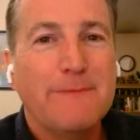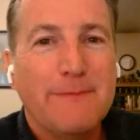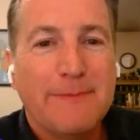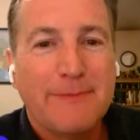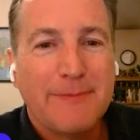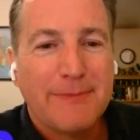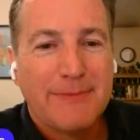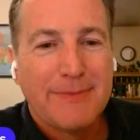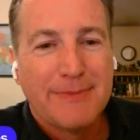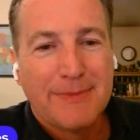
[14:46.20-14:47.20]

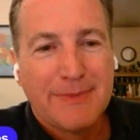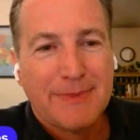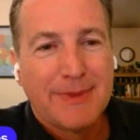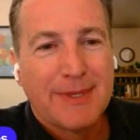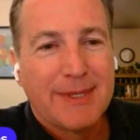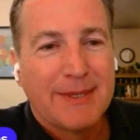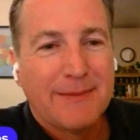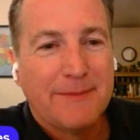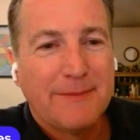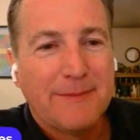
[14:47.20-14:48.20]

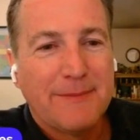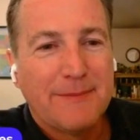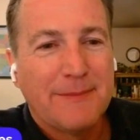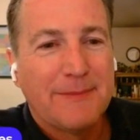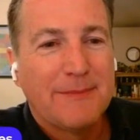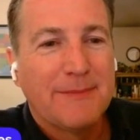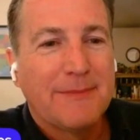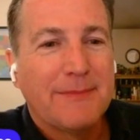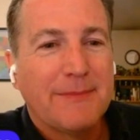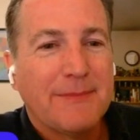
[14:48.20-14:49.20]

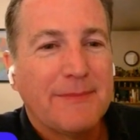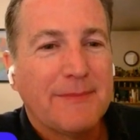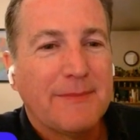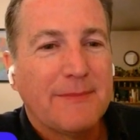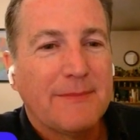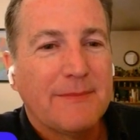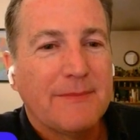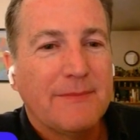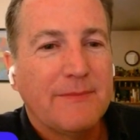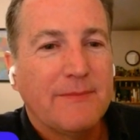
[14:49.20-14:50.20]

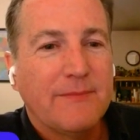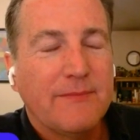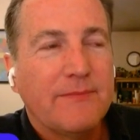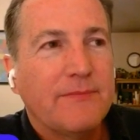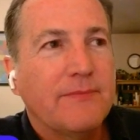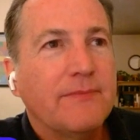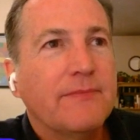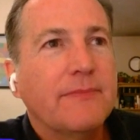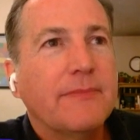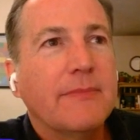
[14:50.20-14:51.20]

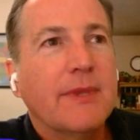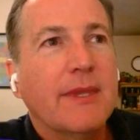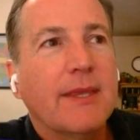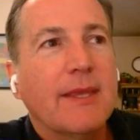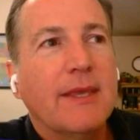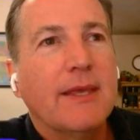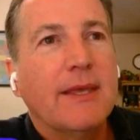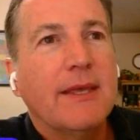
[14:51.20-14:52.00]
The person shown says nothing.